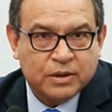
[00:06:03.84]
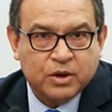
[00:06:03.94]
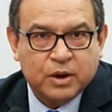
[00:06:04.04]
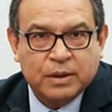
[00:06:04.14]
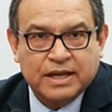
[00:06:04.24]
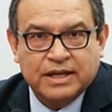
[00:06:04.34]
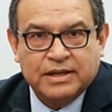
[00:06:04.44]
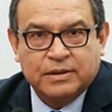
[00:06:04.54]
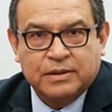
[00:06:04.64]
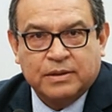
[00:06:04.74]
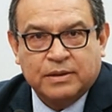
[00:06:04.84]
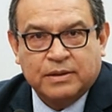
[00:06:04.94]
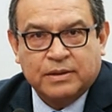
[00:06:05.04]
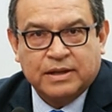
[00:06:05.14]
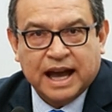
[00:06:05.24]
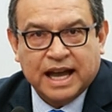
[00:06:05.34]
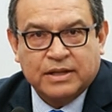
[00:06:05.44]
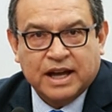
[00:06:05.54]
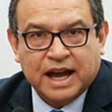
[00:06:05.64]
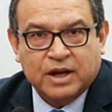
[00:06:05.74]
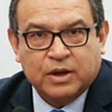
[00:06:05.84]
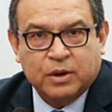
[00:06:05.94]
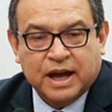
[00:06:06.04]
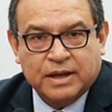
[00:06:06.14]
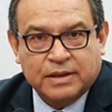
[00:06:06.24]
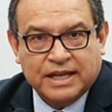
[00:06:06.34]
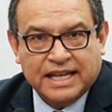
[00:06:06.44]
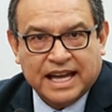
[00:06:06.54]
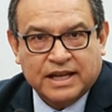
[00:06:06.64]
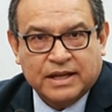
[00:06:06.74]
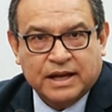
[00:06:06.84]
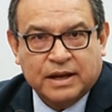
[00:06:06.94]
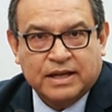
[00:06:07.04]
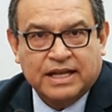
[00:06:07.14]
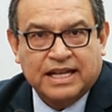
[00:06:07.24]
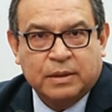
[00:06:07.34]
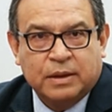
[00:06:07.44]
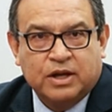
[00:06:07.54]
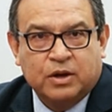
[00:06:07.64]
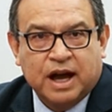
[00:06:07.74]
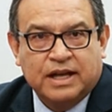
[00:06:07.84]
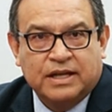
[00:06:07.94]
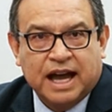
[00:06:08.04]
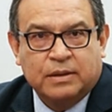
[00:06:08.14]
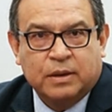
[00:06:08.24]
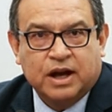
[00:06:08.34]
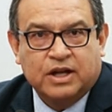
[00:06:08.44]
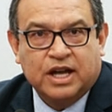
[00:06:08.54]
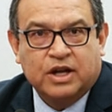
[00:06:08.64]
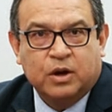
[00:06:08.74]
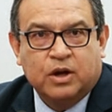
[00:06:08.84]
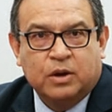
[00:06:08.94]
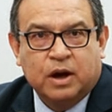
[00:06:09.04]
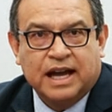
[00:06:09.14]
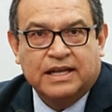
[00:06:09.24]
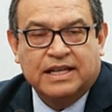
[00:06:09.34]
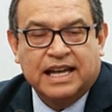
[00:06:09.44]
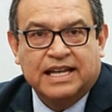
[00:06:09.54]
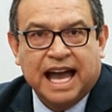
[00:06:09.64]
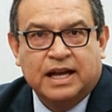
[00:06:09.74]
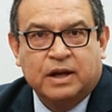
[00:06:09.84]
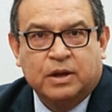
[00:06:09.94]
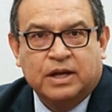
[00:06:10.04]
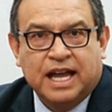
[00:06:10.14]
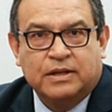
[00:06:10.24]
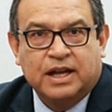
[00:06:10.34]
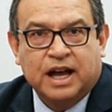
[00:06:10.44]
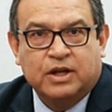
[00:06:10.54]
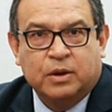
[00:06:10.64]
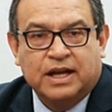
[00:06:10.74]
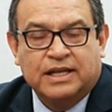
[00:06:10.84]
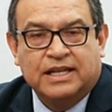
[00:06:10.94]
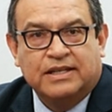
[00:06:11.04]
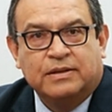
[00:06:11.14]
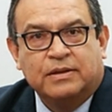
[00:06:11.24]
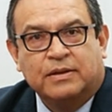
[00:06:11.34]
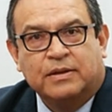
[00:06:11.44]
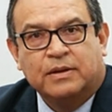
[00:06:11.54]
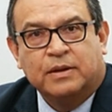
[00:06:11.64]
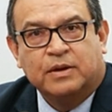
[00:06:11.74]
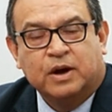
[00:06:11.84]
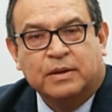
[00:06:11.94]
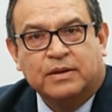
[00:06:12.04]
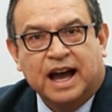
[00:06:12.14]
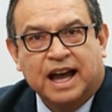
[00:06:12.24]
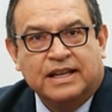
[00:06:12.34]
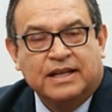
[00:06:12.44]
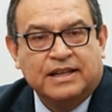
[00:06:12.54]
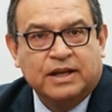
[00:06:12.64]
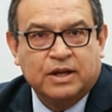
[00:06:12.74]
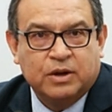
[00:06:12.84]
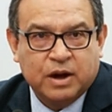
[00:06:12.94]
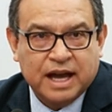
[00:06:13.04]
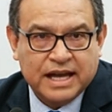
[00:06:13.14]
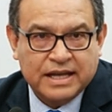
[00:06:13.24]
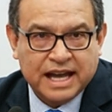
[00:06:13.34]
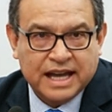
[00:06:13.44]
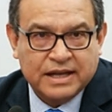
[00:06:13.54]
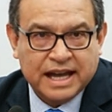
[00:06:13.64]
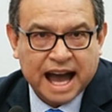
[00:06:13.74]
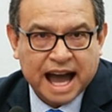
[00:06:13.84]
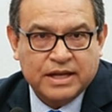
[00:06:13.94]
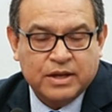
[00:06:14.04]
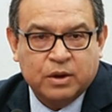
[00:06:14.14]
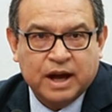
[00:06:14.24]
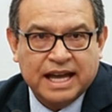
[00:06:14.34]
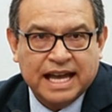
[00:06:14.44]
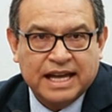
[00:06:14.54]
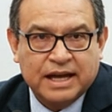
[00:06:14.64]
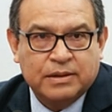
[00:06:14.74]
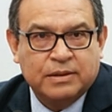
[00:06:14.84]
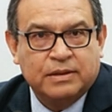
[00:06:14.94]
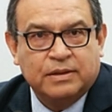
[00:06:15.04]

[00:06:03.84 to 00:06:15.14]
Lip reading: performance, and Figure 3c demonstrates that margin 2 trends as AUC fluctuates. From Fig. 3d and 3e,